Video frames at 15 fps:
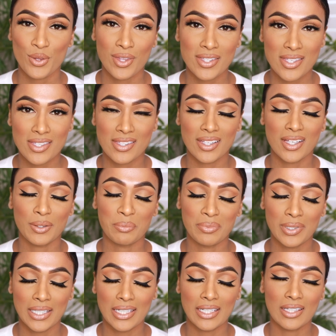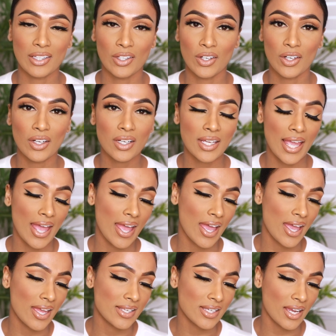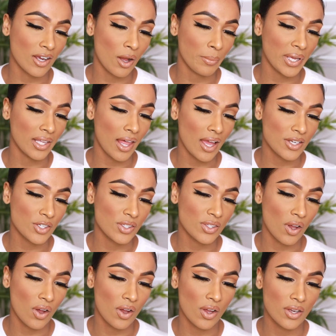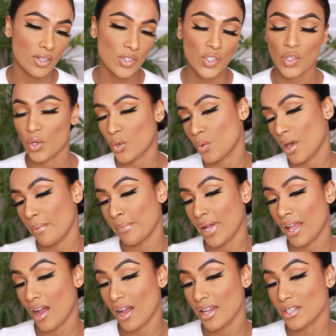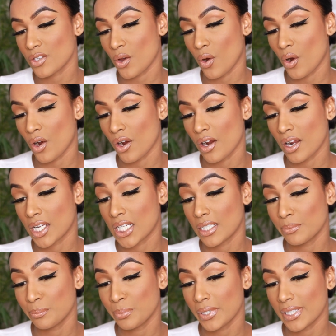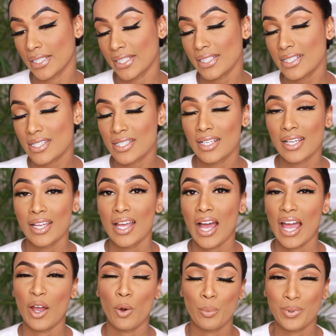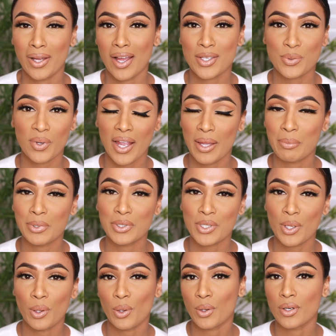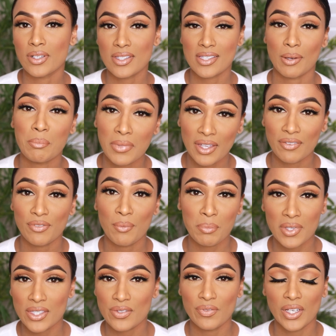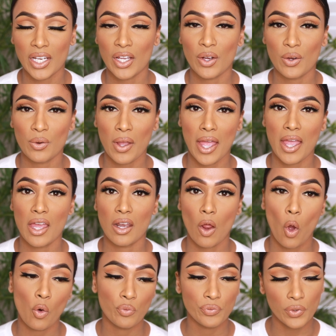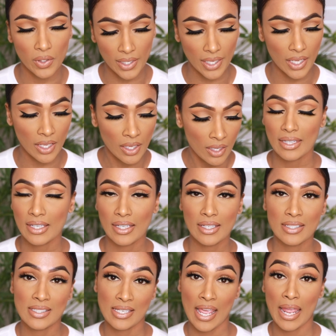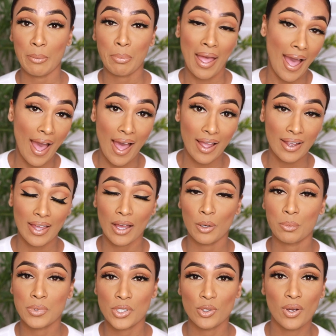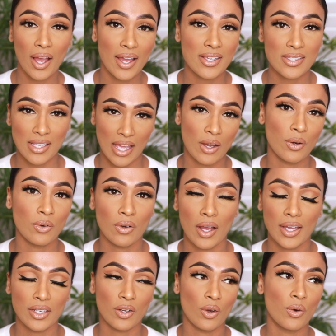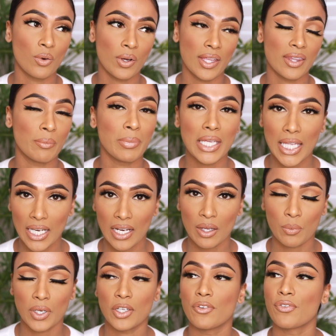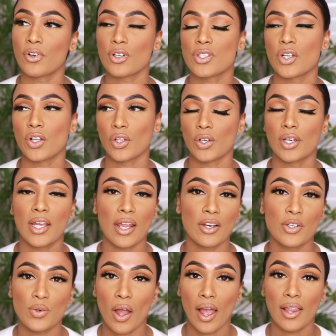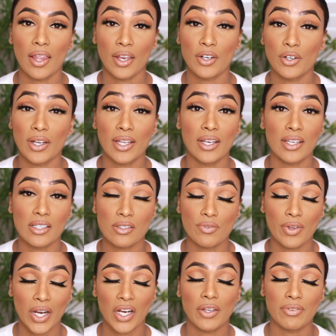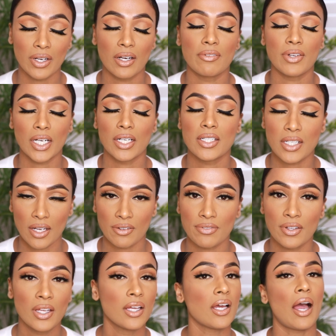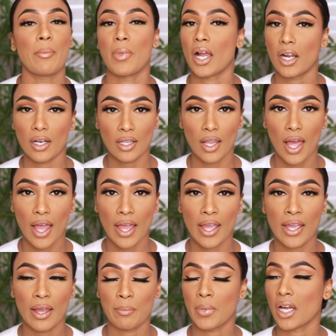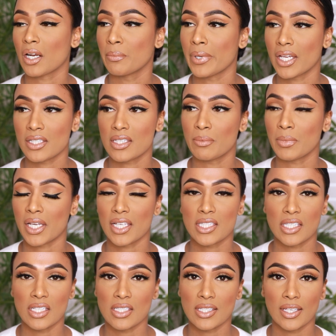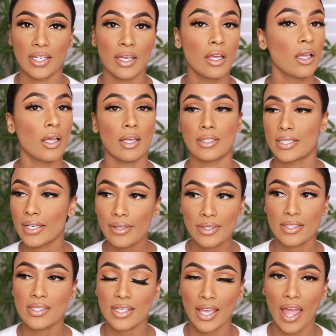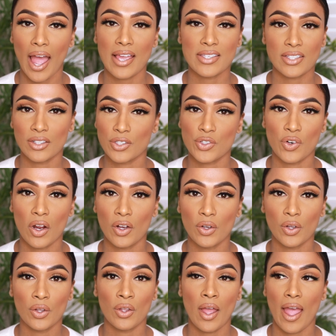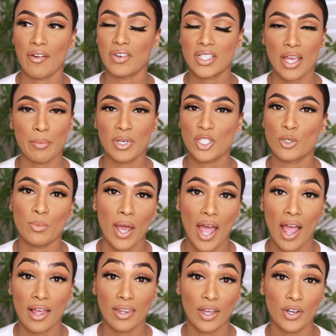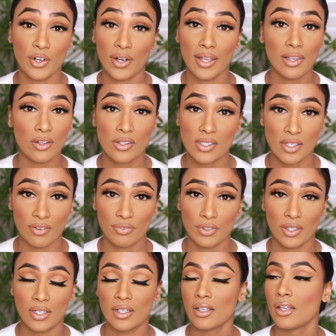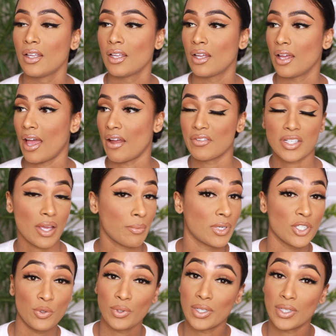this is the completed look, and I got my lashes on, so my eyes are complete. I hope you guys were able to learn something from this video, and hopefully the tape hack helps you guys out. I know in the beginning when you first are learning how to do eyeliner, it is very, very, very tough. I'm not gonna lie, I'm not gonna make it seem like it's easy. Till this day, I still struggle. Every time I do my eyeliner, it looks different. Every time I do